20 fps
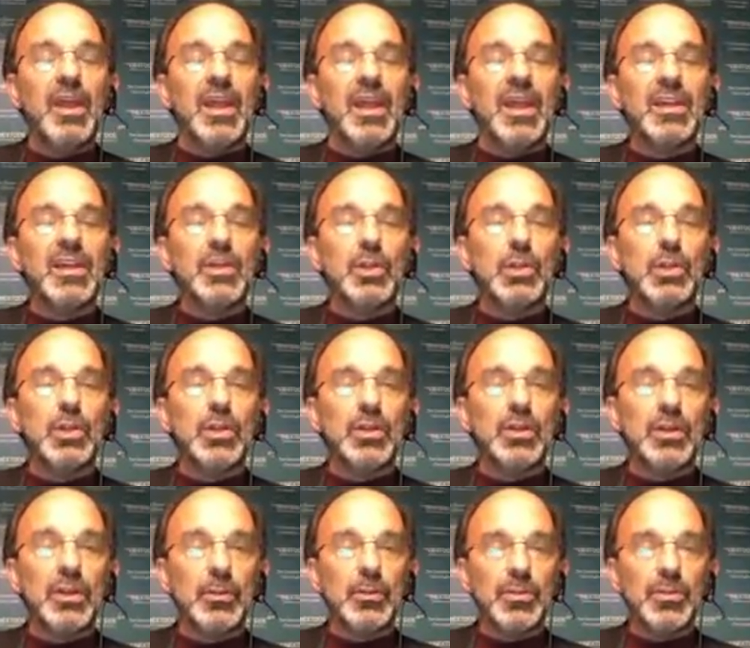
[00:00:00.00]
And
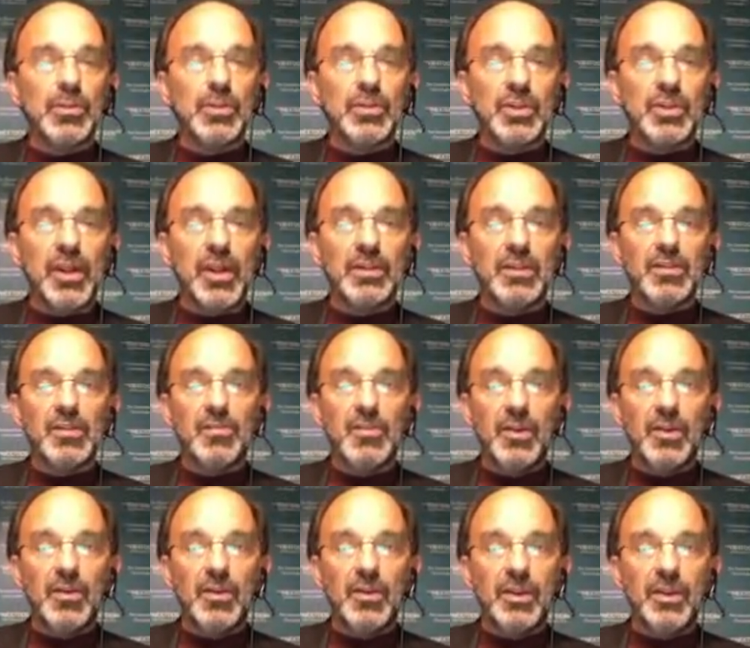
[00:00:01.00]
clearly, when the child is
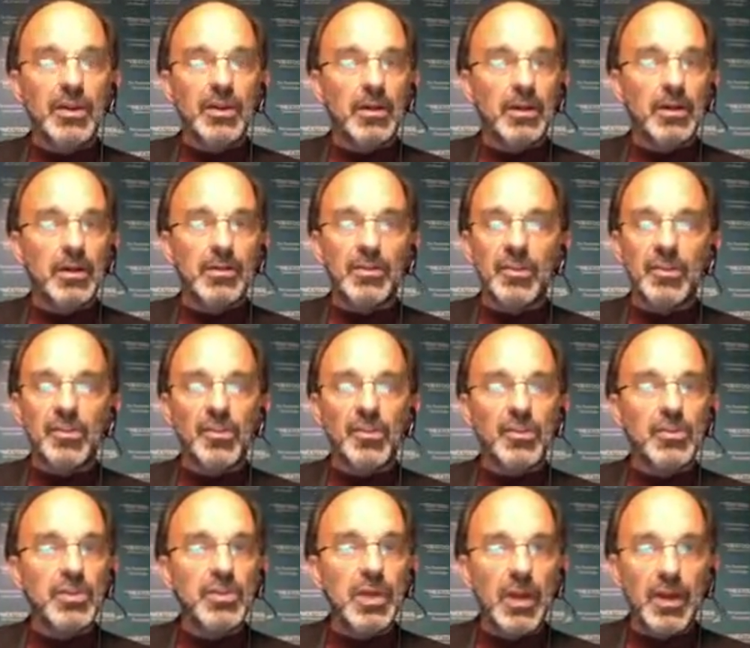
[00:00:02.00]
very young, this is
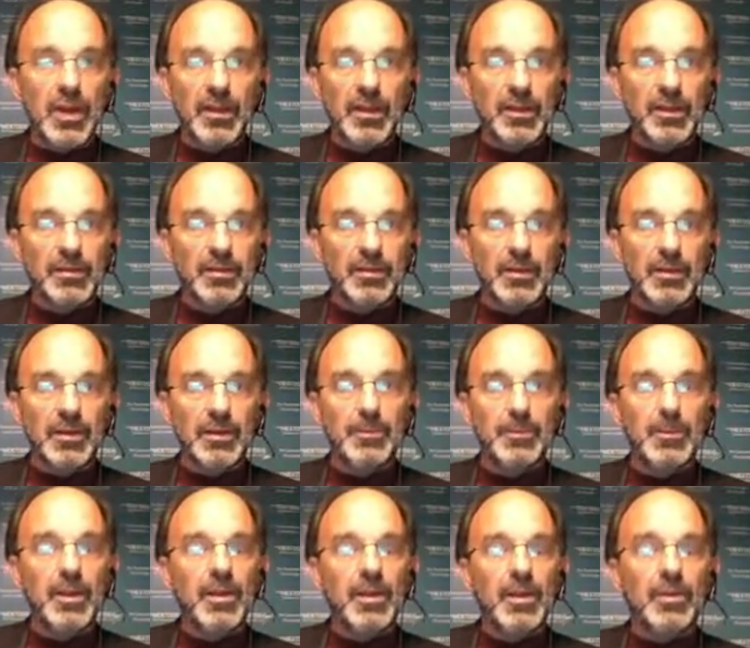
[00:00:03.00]
not a
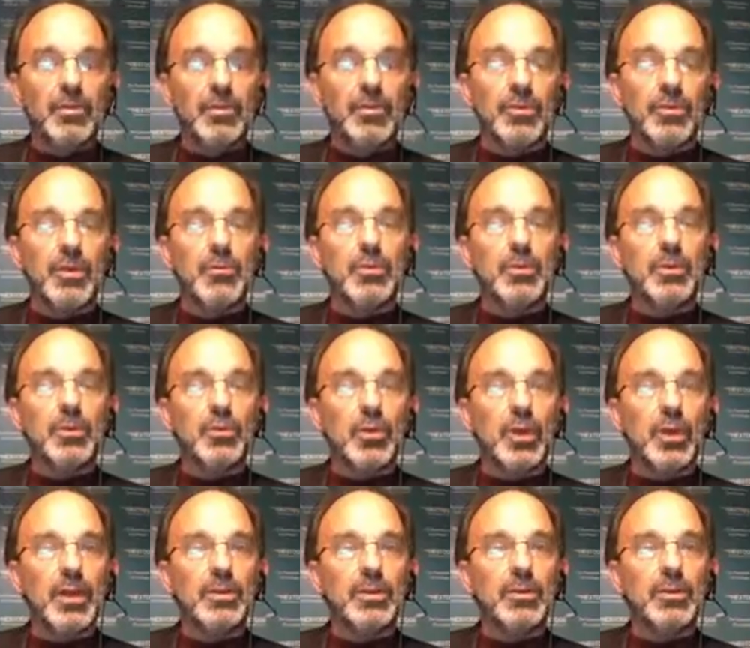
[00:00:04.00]
time for them to be
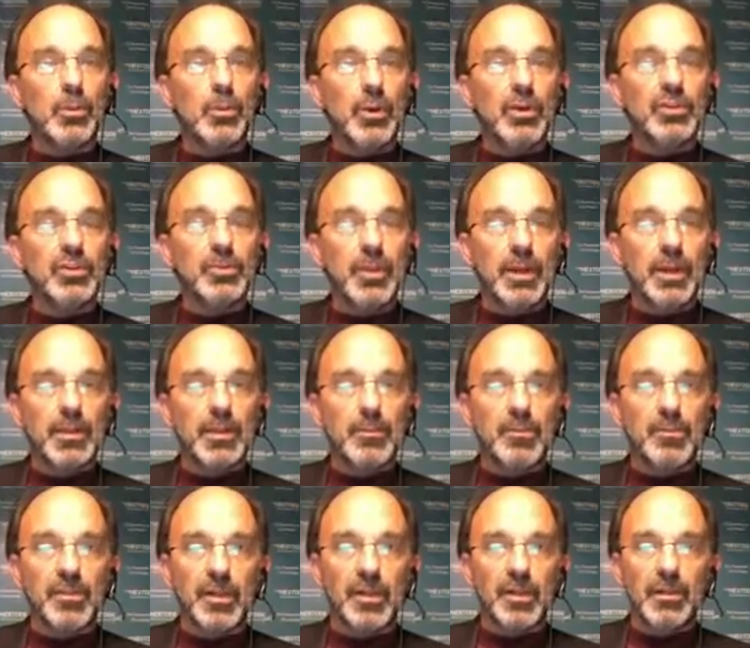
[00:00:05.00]
trying to brush by
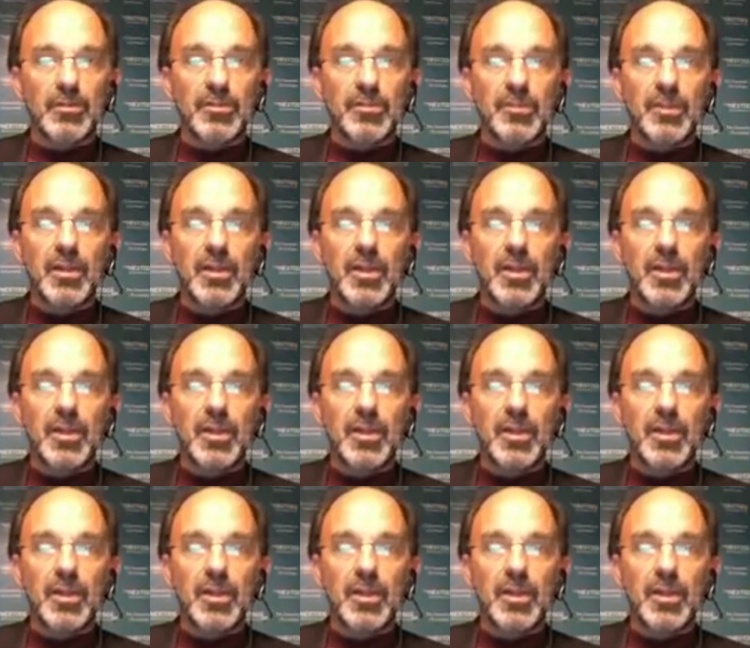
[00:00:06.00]
themselves.